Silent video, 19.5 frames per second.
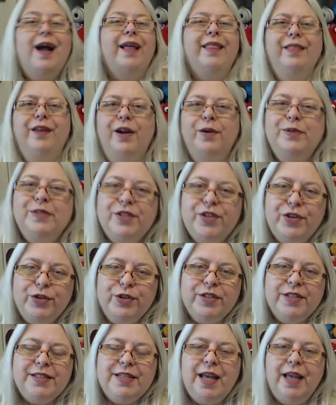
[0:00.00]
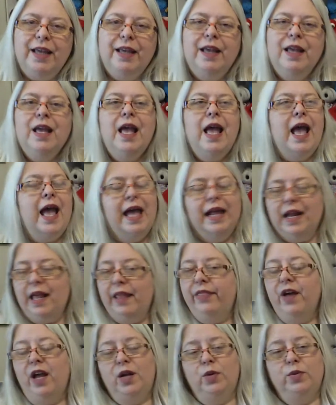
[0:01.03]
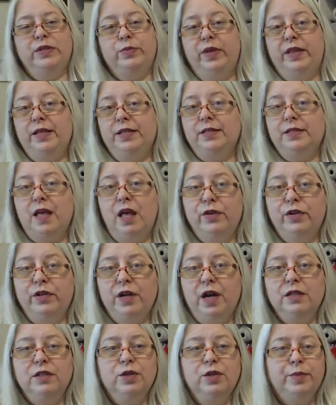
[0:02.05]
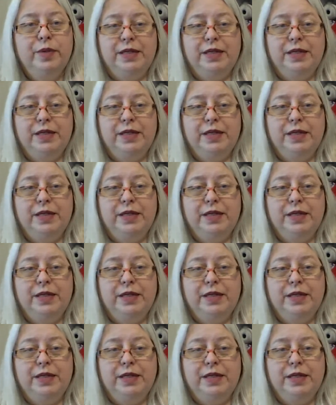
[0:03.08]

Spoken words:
I thought it was Thursday, and I thought it was with his other doctor,